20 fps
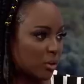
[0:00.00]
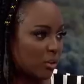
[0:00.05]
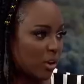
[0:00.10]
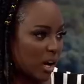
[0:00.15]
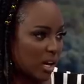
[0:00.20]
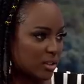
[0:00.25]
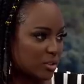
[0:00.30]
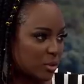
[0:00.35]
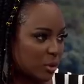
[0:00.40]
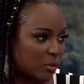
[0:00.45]
to do the
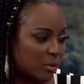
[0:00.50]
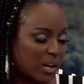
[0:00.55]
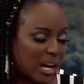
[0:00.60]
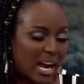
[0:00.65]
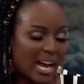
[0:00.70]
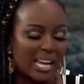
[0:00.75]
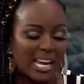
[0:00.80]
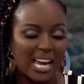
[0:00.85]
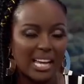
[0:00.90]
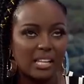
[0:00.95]
crossover.
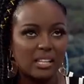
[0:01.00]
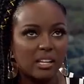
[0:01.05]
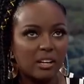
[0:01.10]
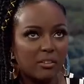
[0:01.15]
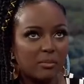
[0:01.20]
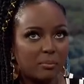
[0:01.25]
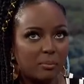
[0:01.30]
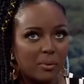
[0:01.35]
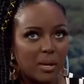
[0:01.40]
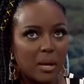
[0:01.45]
Mm-hmm. I, I
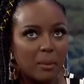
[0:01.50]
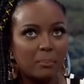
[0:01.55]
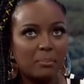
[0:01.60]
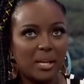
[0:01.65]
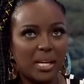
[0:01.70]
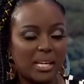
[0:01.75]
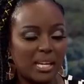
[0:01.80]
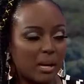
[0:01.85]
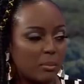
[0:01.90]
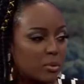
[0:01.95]
love
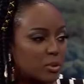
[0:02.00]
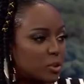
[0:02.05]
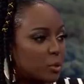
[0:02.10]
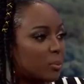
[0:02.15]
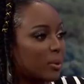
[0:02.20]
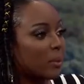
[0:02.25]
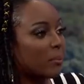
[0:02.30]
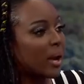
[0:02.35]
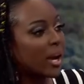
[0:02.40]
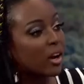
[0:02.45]
being able
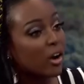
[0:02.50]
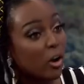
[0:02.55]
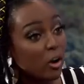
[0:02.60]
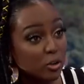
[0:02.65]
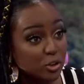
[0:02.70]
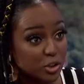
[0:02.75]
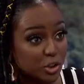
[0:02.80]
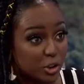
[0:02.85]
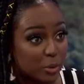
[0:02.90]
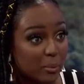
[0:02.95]
to bring my
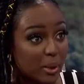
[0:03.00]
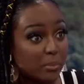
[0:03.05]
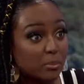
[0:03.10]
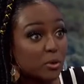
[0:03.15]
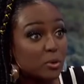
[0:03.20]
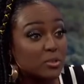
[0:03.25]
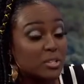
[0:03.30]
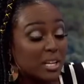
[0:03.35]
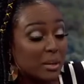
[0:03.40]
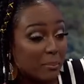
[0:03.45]
culture, my
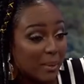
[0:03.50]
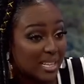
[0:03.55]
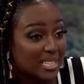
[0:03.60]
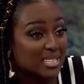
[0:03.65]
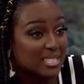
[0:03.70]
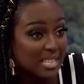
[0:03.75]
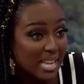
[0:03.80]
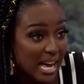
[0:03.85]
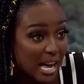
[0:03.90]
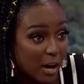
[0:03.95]
sure. music, my
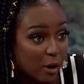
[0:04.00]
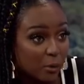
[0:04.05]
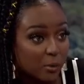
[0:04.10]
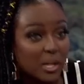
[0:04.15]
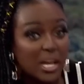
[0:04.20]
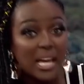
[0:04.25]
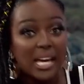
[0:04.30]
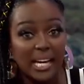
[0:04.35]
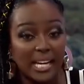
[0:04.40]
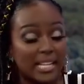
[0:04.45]

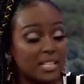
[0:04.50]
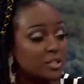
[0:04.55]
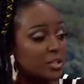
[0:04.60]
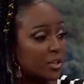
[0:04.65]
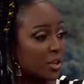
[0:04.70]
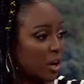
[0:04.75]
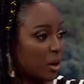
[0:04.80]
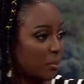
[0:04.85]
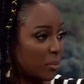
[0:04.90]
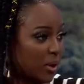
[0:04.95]
sound
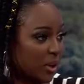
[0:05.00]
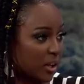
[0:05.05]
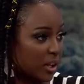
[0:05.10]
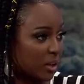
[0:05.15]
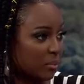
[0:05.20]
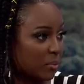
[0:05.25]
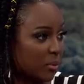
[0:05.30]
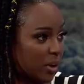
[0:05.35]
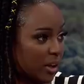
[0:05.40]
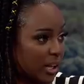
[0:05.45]
into the
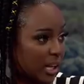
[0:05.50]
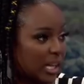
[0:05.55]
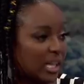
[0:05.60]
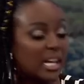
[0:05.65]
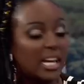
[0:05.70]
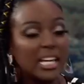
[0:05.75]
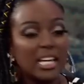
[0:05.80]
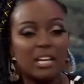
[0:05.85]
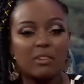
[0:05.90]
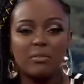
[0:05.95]
American
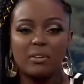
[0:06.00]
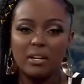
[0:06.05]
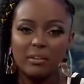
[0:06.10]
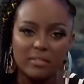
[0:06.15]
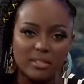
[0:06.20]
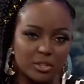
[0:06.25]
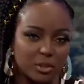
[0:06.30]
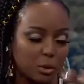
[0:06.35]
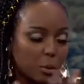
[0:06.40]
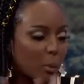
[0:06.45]
market, mm-hmm. even
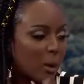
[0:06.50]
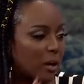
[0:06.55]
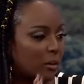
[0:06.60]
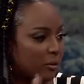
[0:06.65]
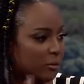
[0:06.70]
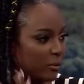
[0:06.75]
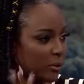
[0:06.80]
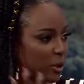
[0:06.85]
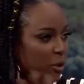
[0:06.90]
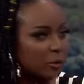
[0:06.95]
if it's
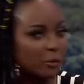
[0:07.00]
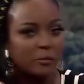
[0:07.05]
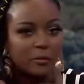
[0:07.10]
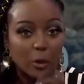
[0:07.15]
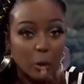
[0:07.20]
throughout, you know,